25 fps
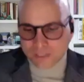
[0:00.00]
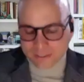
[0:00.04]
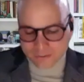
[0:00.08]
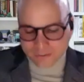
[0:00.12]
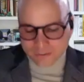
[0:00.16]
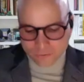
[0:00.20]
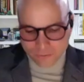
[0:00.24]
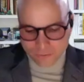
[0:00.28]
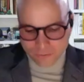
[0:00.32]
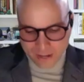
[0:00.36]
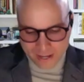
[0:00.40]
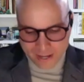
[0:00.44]
like
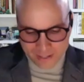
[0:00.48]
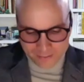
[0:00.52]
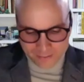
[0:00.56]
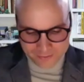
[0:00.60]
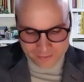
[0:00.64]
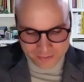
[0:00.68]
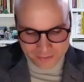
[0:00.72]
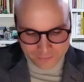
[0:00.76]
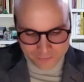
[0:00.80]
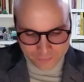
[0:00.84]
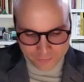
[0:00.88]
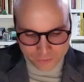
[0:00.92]
to add
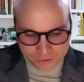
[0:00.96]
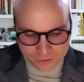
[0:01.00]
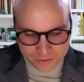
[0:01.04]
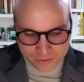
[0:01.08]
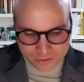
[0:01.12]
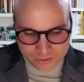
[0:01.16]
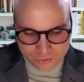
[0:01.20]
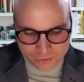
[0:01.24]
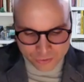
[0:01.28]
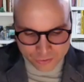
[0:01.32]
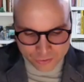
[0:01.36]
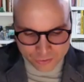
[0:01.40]
that for
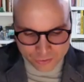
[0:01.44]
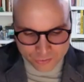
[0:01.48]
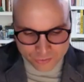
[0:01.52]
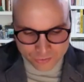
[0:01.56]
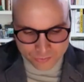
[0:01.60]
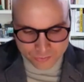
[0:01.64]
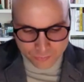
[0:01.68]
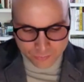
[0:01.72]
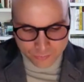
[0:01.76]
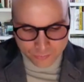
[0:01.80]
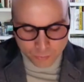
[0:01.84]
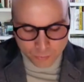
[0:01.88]

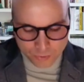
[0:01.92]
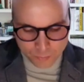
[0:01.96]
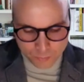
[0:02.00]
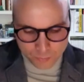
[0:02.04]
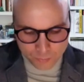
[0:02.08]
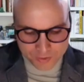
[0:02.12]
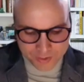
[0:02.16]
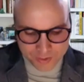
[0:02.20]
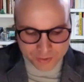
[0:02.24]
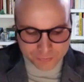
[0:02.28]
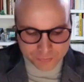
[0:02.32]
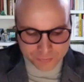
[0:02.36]
teachers,
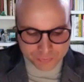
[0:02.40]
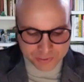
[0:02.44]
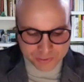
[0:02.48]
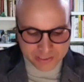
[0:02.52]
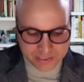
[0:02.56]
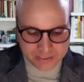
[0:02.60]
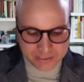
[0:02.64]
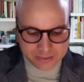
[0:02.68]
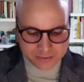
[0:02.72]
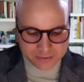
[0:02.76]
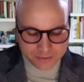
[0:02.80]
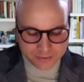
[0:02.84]
when they
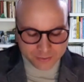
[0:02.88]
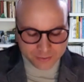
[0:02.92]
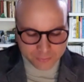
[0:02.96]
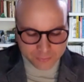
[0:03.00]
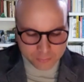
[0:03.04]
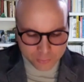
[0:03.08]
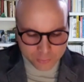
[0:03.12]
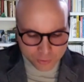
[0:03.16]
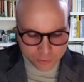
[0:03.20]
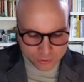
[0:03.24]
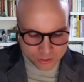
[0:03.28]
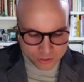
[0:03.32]
read the
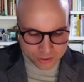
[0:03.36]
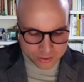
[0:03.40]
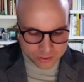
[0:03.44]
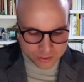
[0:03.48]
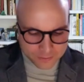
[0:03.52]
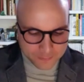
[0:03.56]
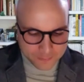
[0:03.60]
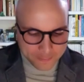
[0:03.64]
book,